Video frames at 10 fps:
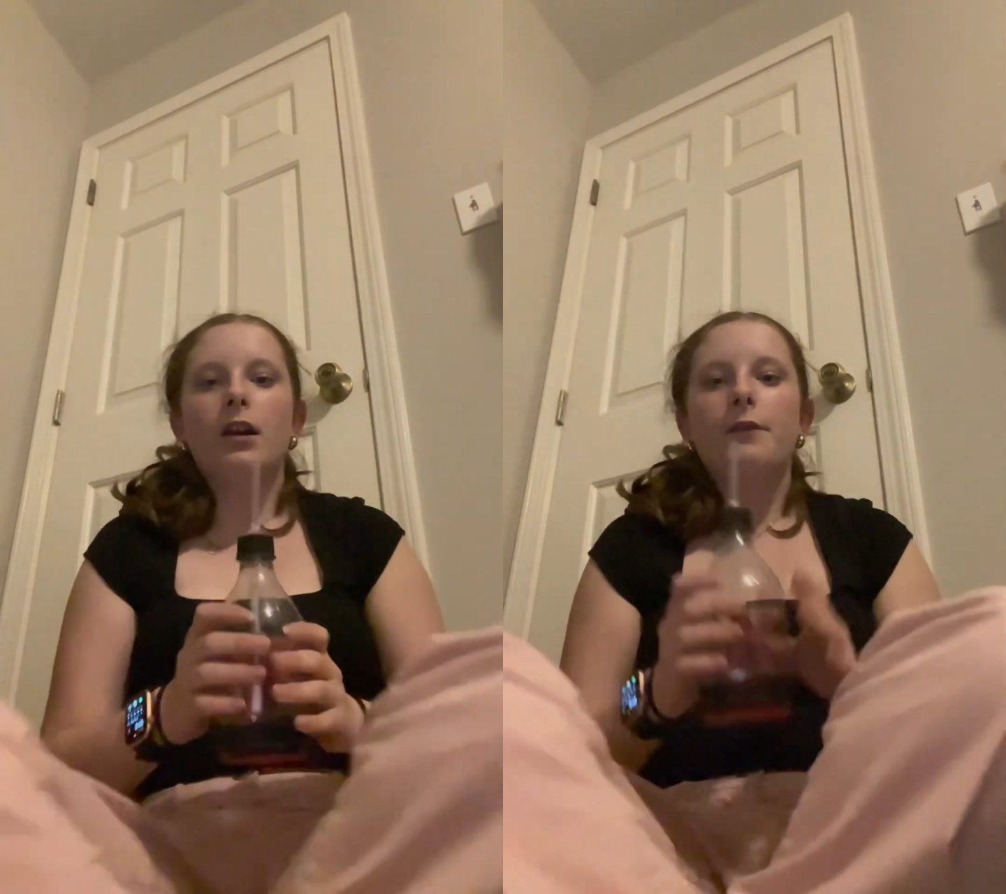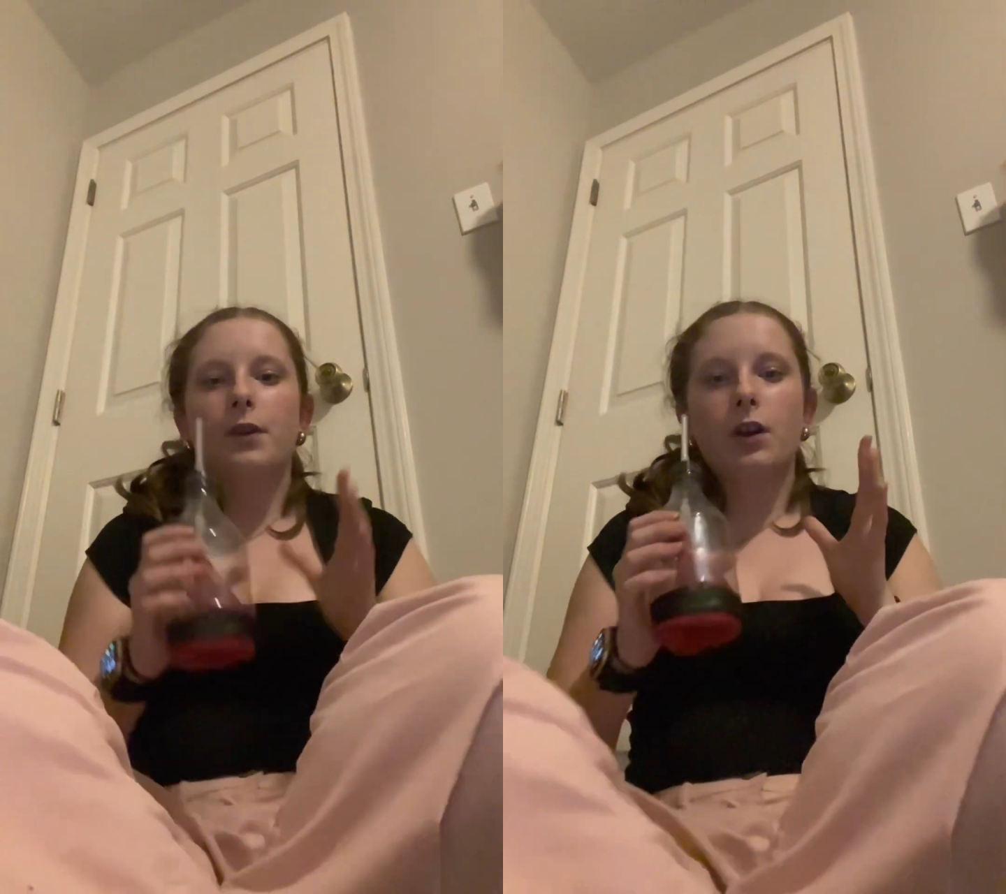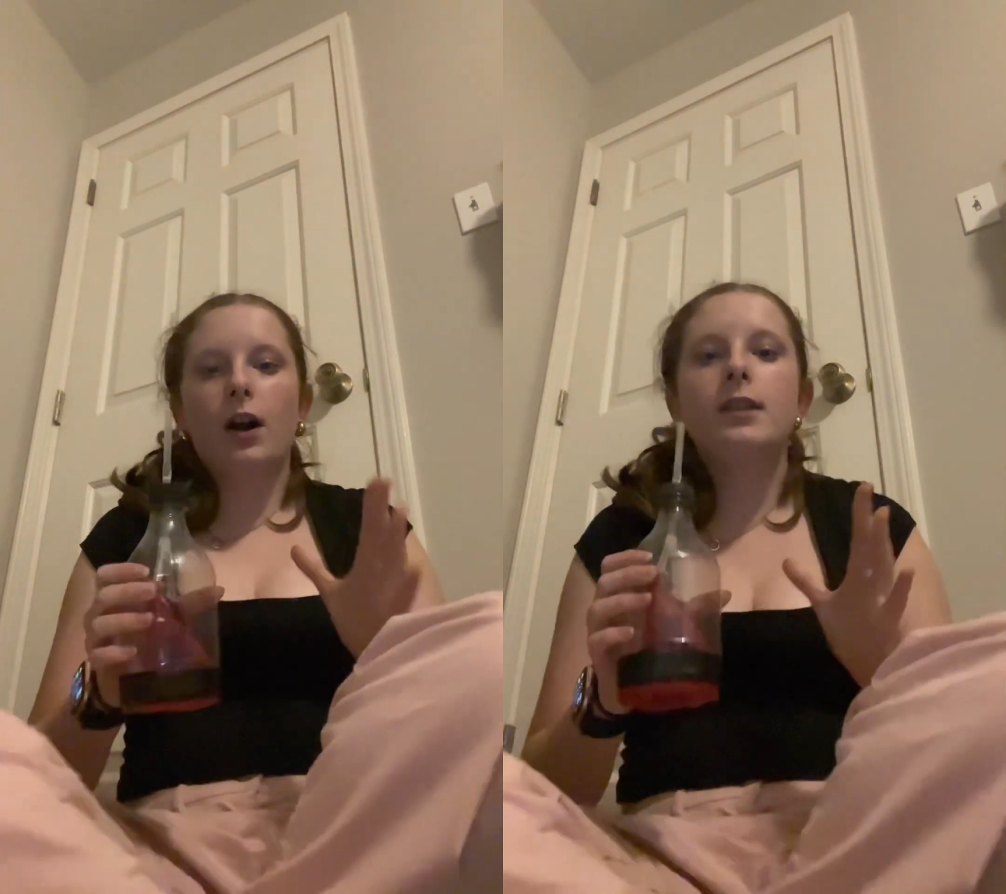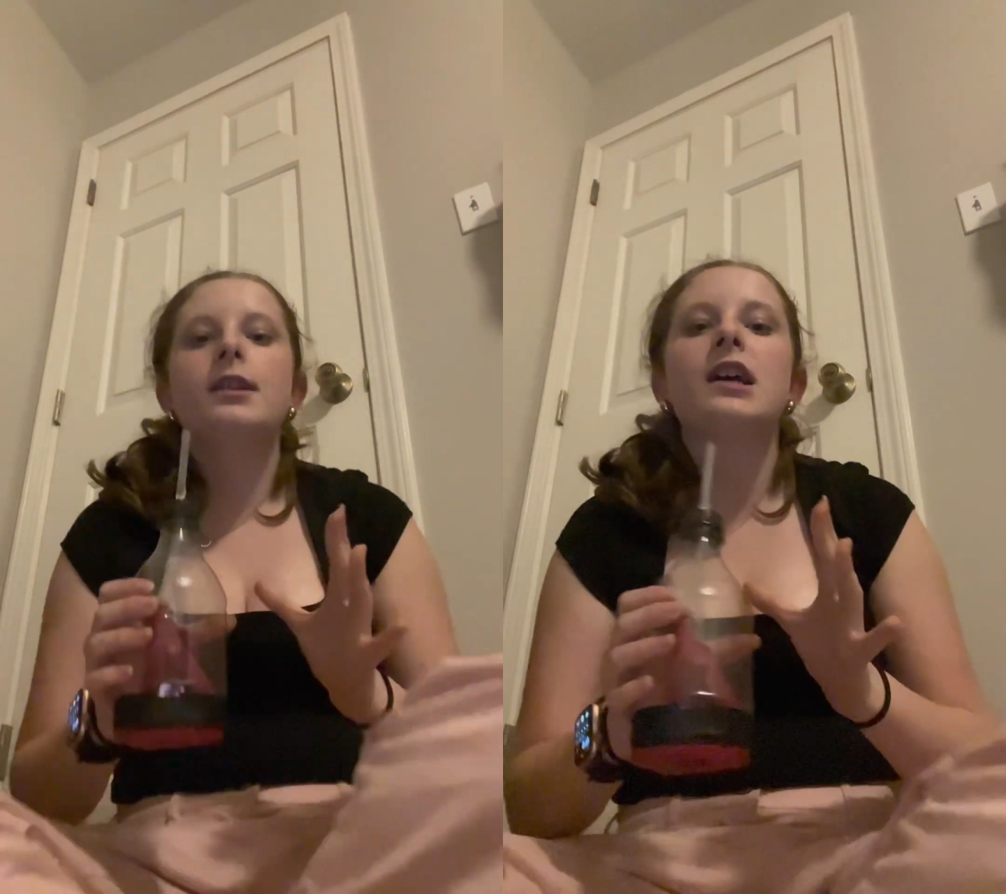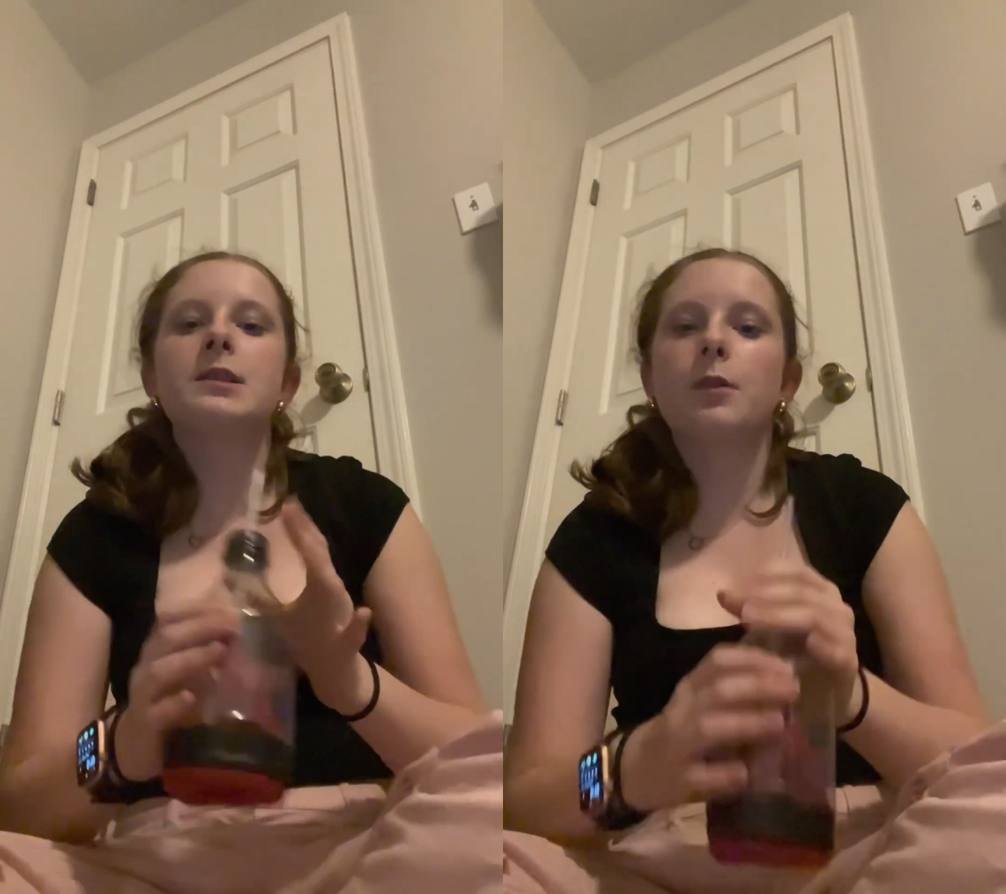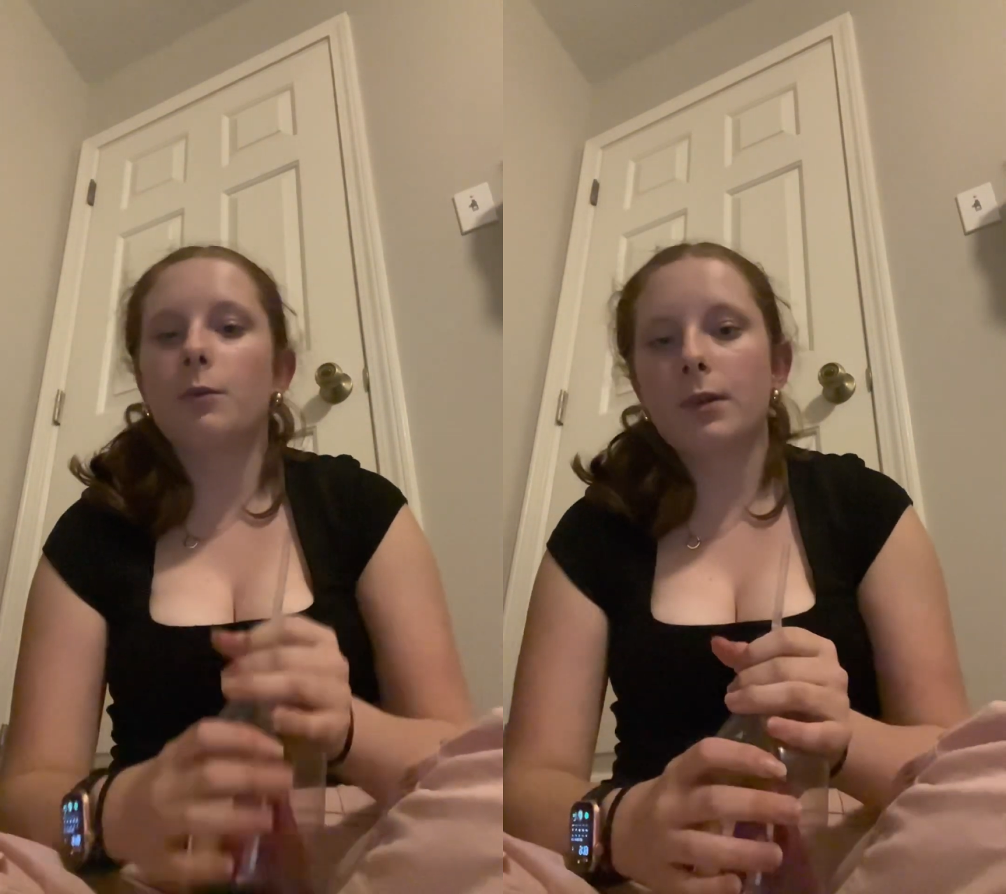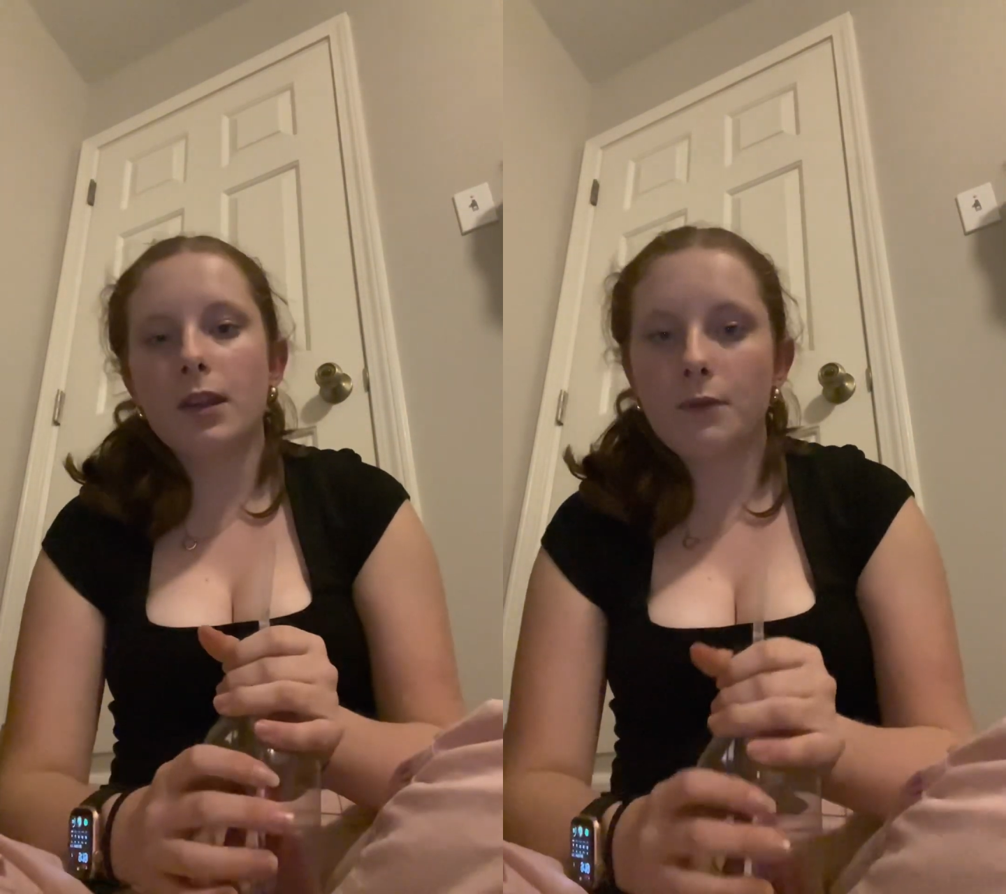For context, pulmonary